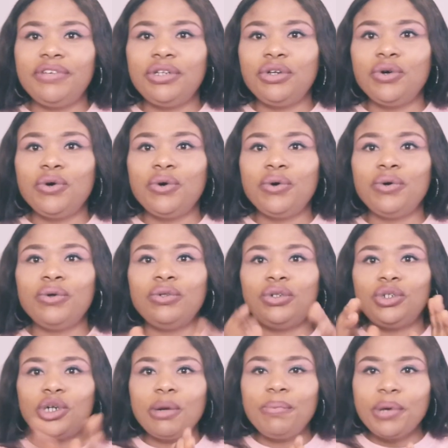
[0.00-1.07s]

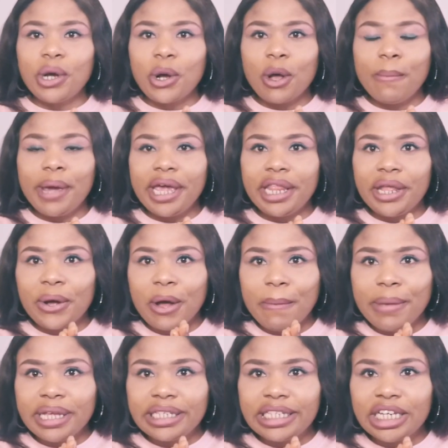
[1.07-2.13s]
video, drop your comment in the
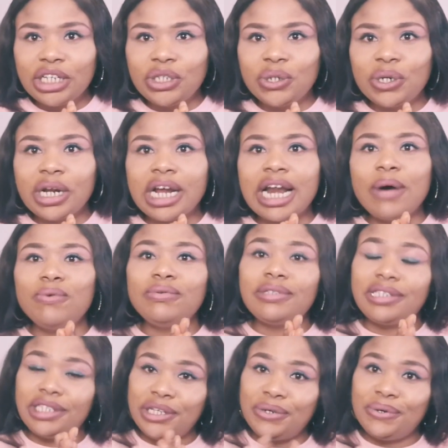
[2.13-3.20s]
comment section, and I will
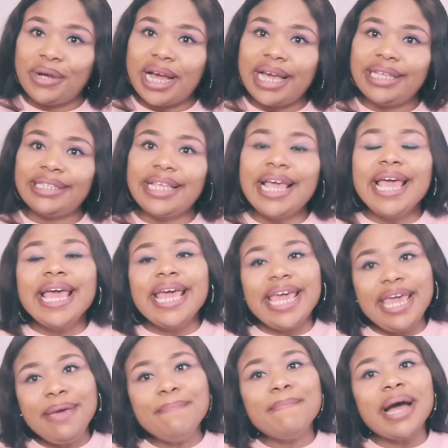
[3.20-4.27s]
see you guys
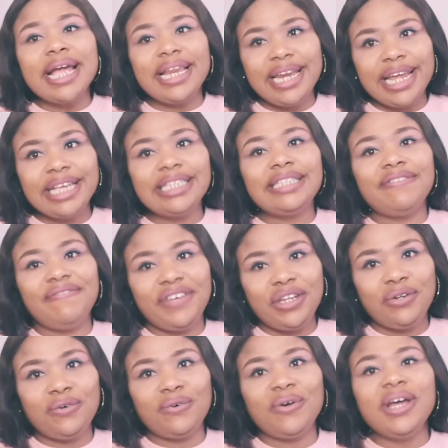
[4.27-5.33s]
in my next
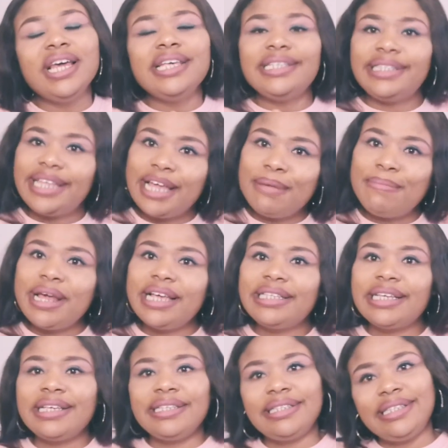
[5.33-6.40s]
video. Stay
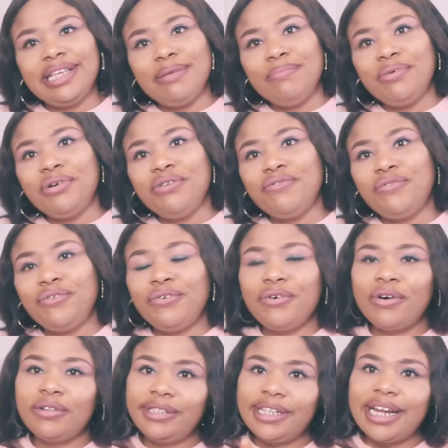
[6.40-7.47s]
blessed and stay
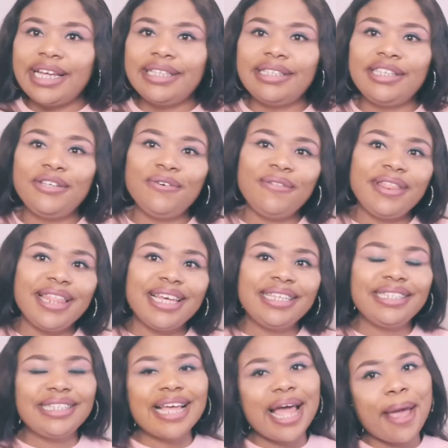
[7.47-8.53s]
beautiful until I see you
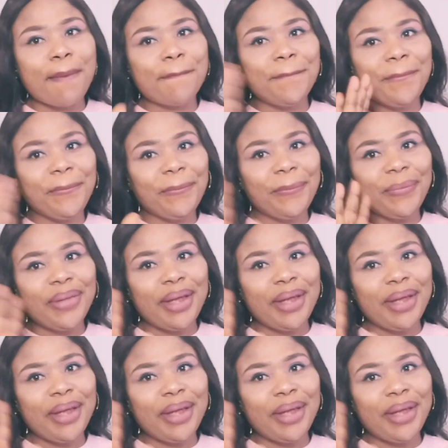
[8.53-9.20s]
next time.